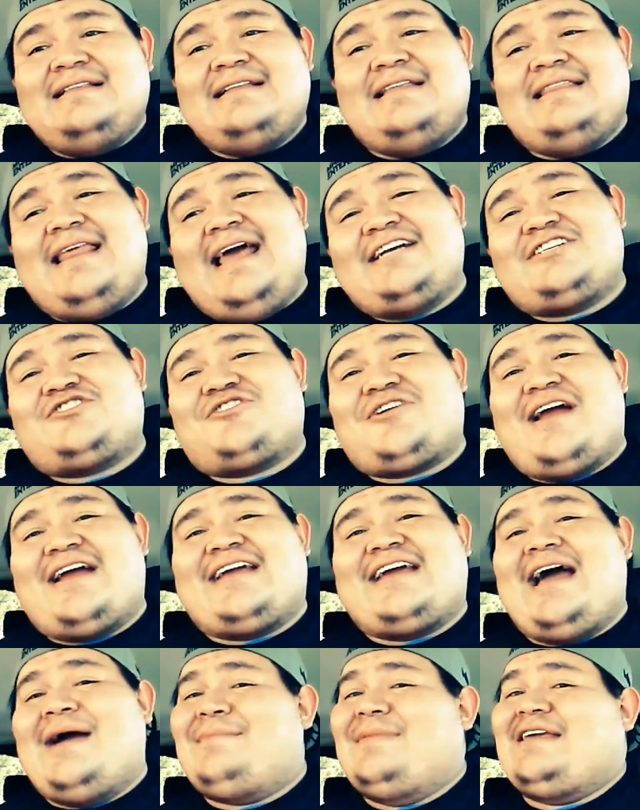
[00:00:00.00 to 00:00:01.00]
The next
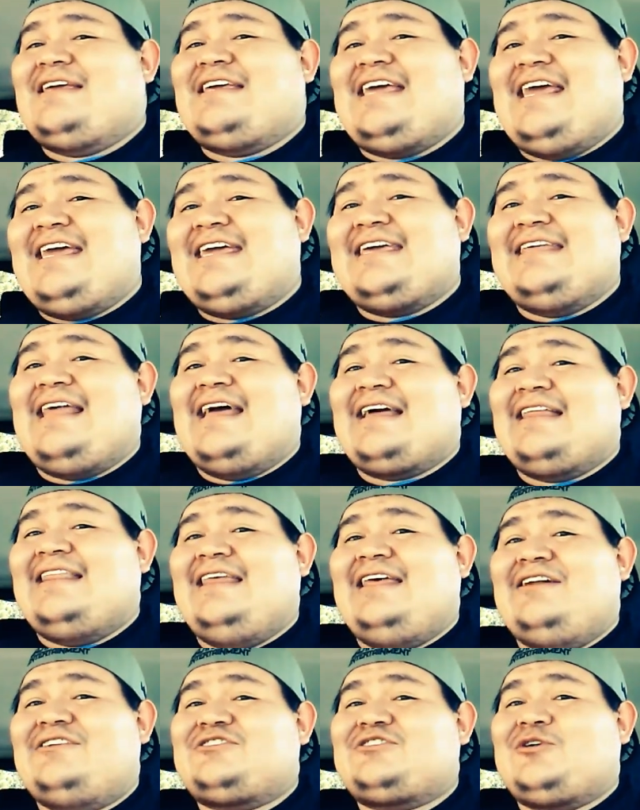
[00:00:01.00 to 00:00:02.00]
track got me geeking like a
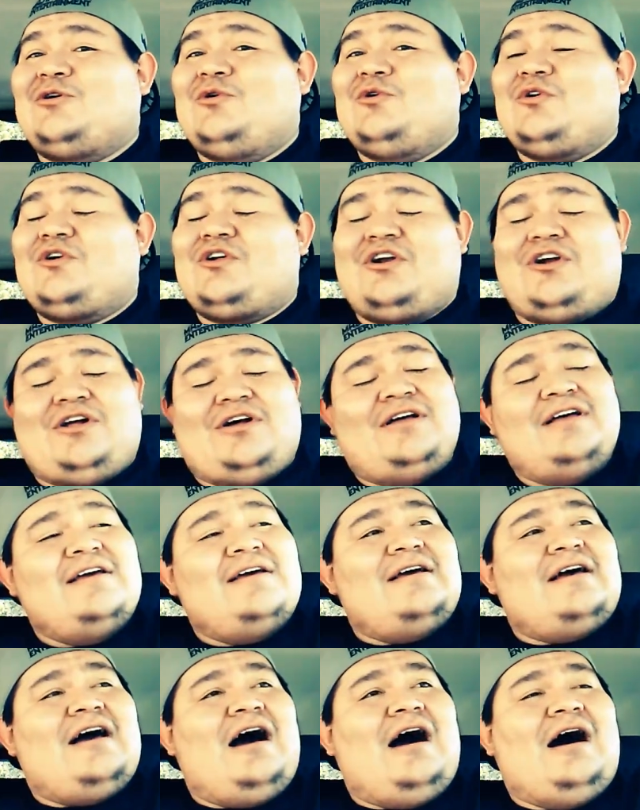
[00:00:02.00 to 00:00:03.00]
little schoolgirl.
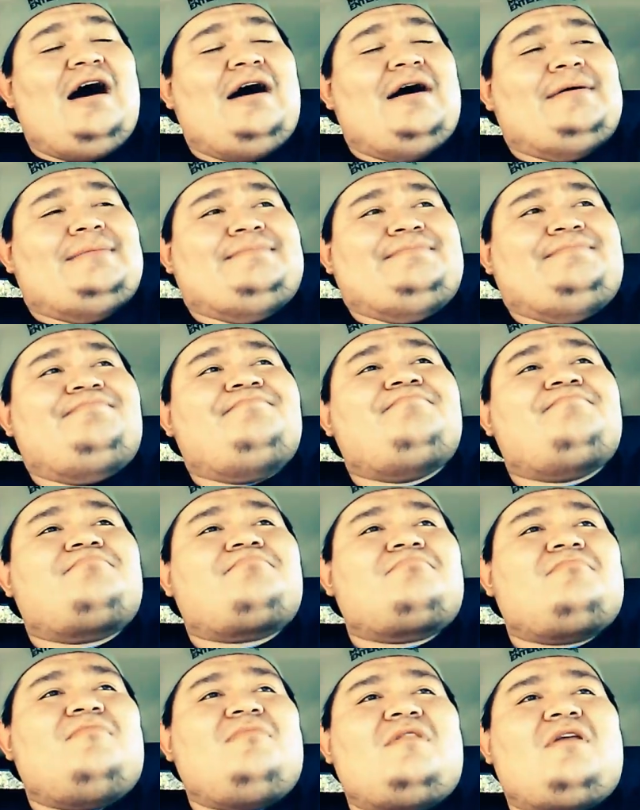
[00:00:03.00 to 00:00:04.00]
All
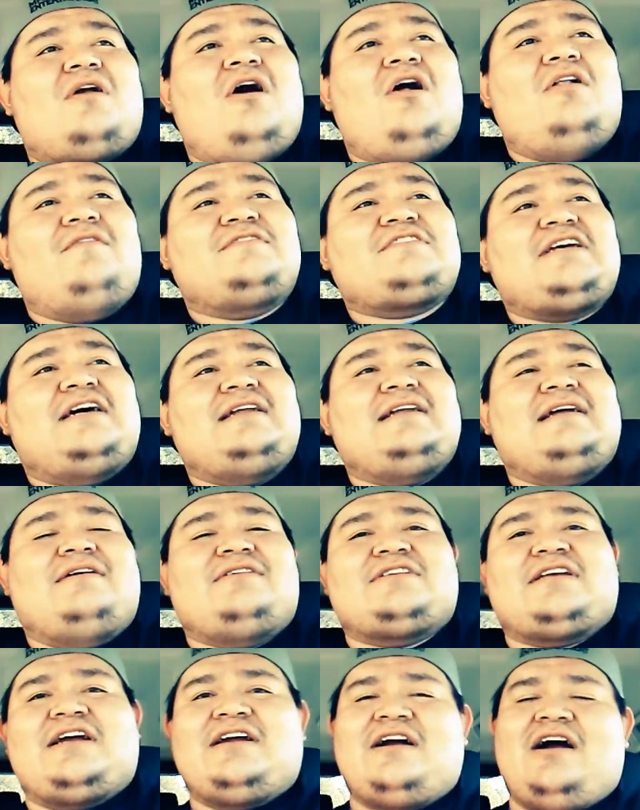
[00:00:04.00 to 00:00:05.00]
of a sudden
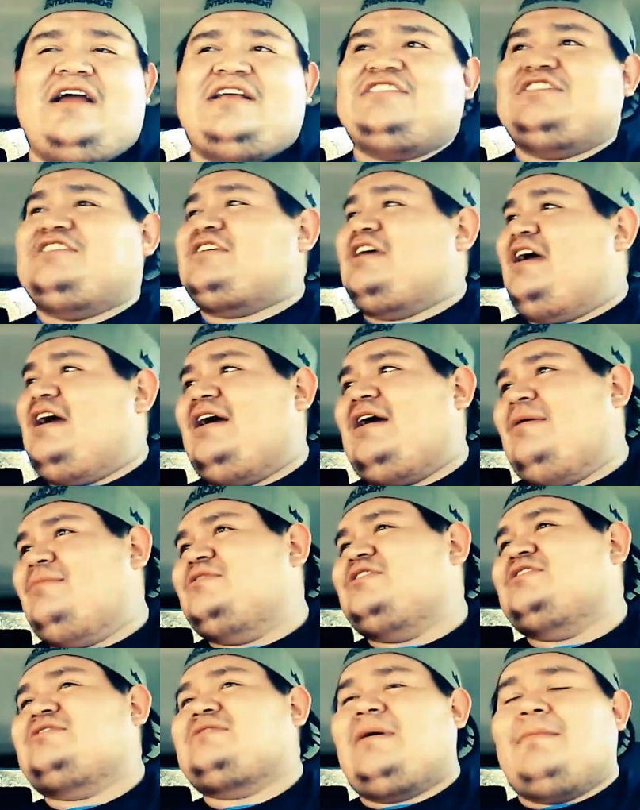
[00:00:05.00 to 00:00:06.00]
I was like,
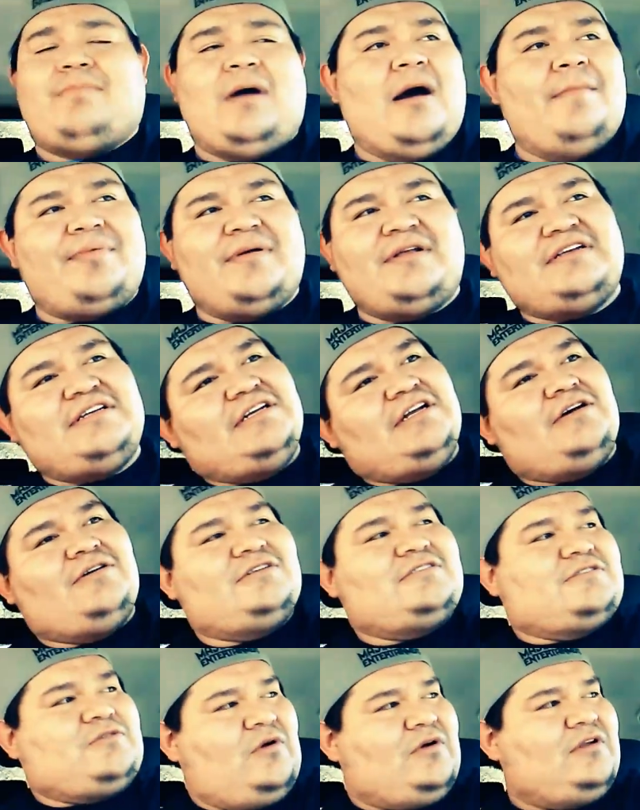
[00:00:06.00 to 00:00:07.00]
I'm bumping, you
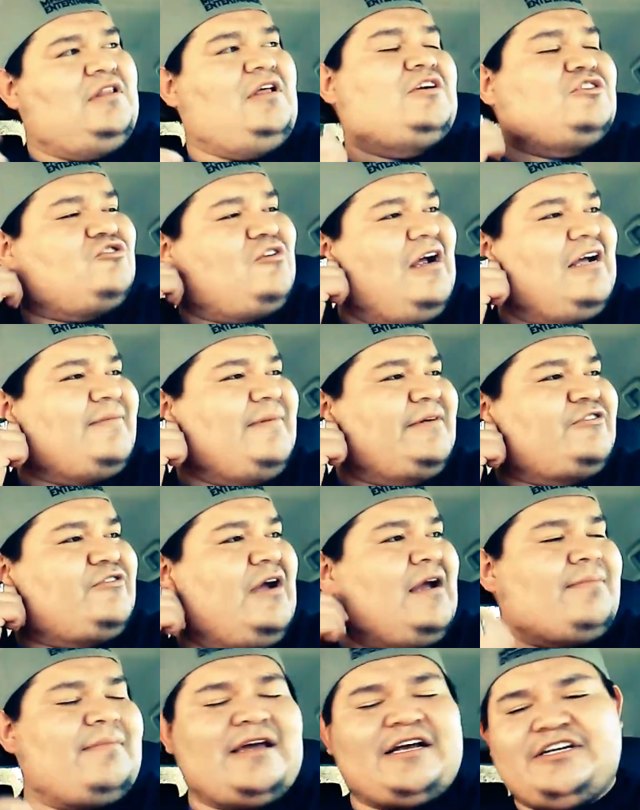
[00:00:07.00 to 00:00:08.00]
know, it's going along track by
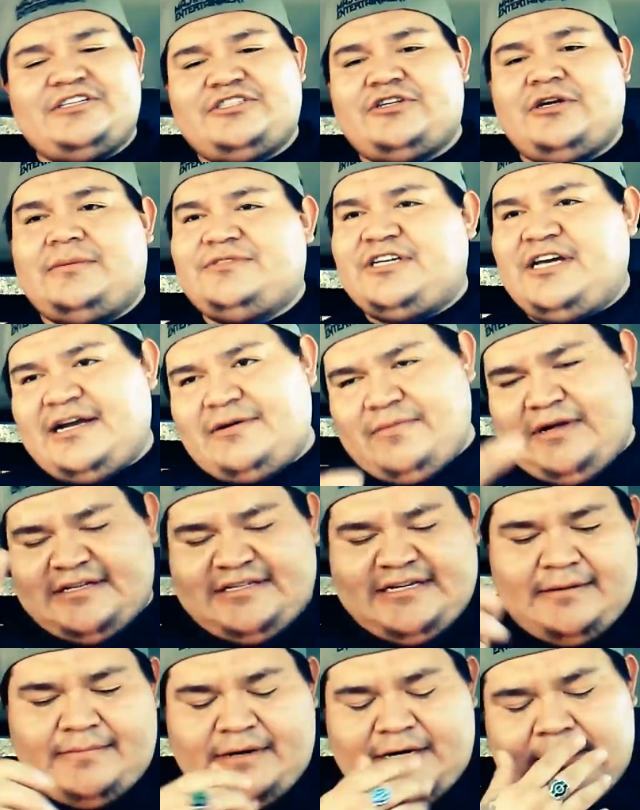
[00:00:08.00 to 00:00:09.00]
track, making sure I'm checked, but
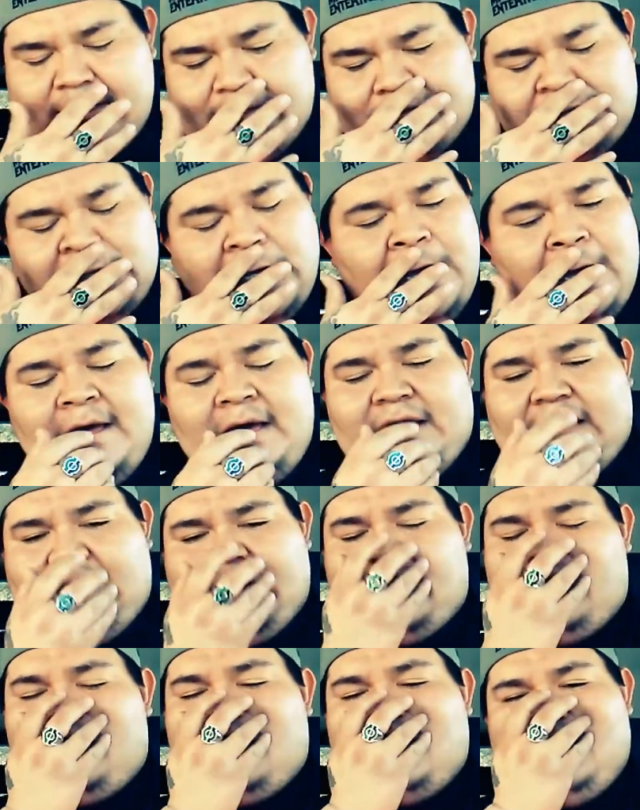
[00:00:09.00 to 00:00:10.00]
I take my notes and
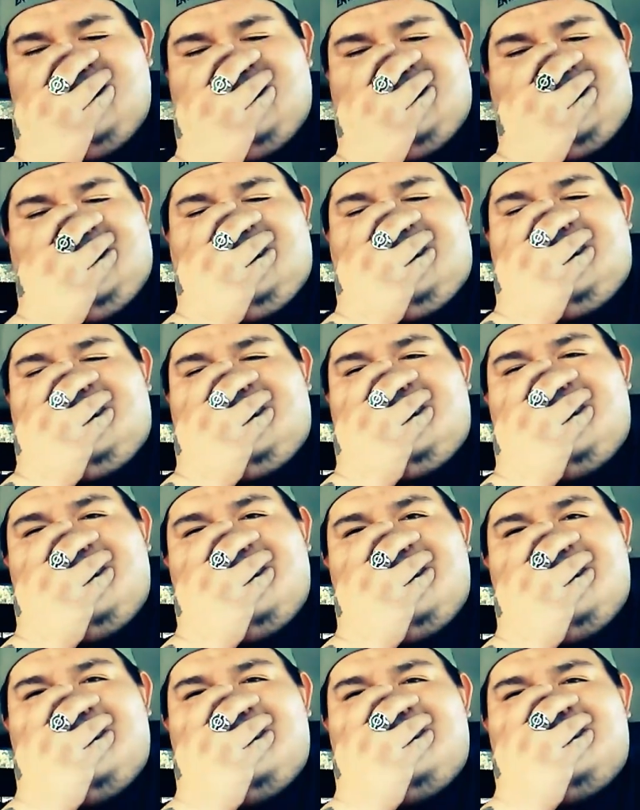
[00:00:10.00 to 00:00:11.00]
I hear,
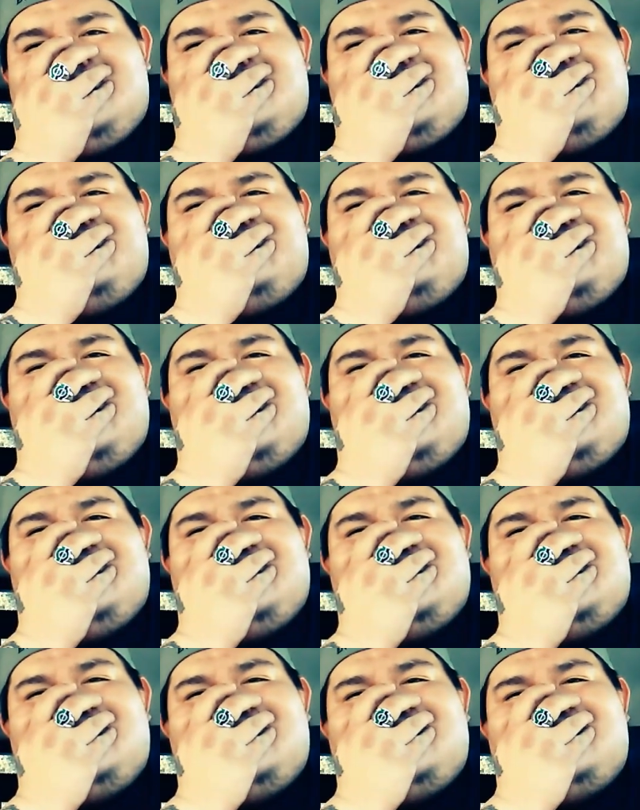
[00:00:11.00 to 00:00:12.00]

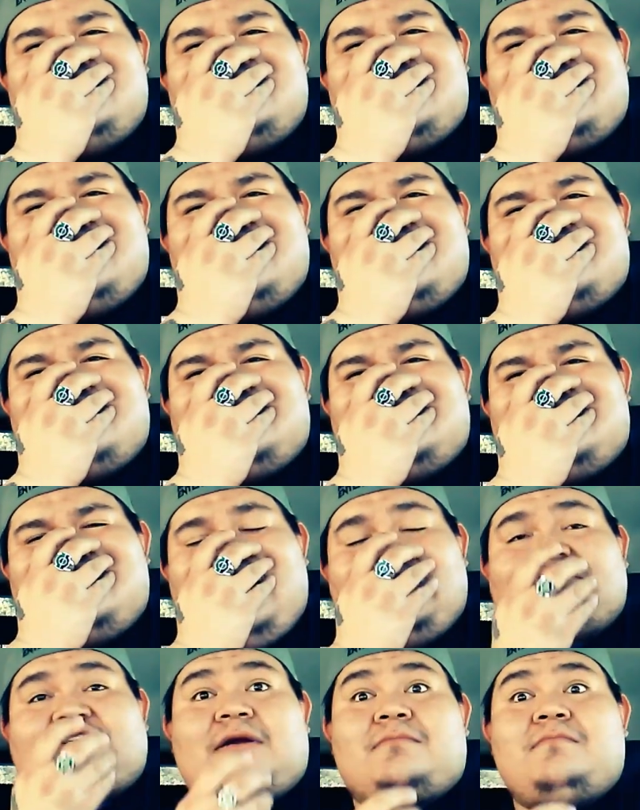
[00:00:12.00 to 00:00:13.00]

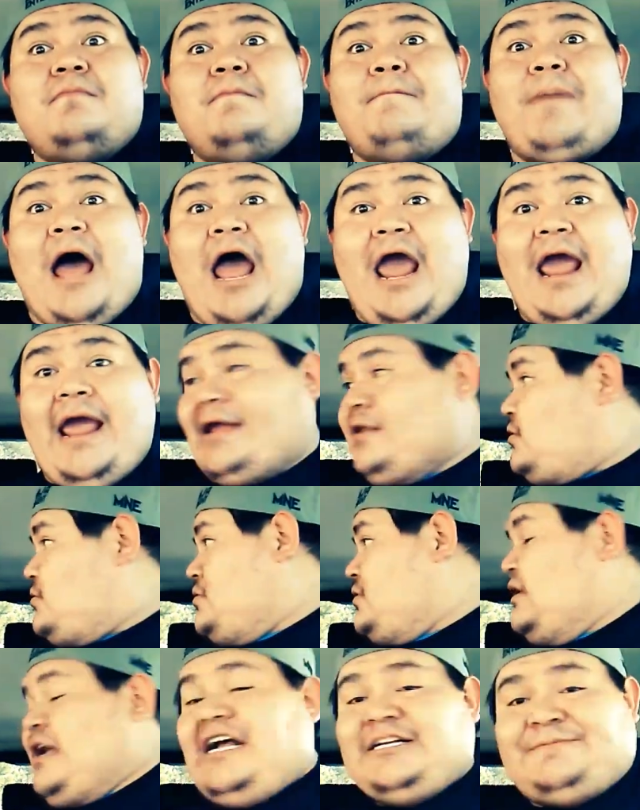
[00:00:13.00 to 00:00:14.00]
I was like,
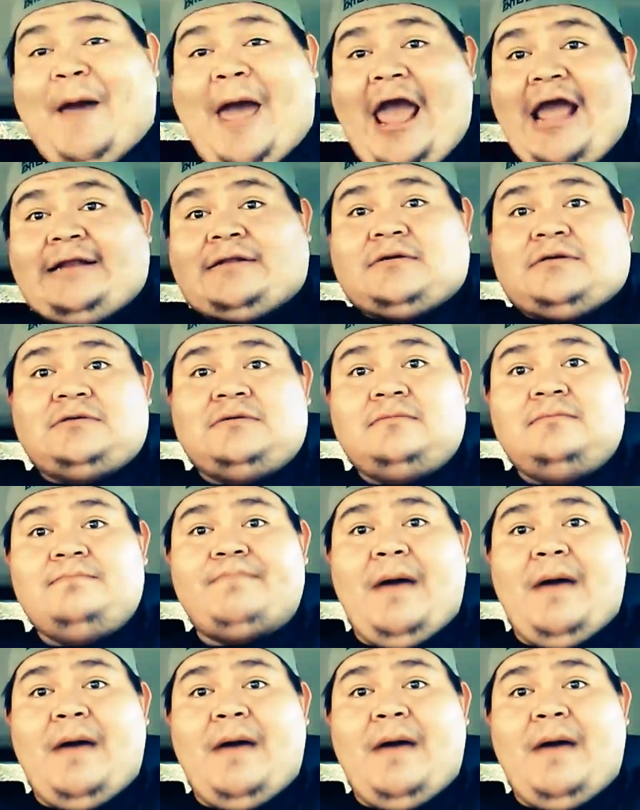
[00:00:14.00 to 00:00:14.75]
Bane! It's Bane!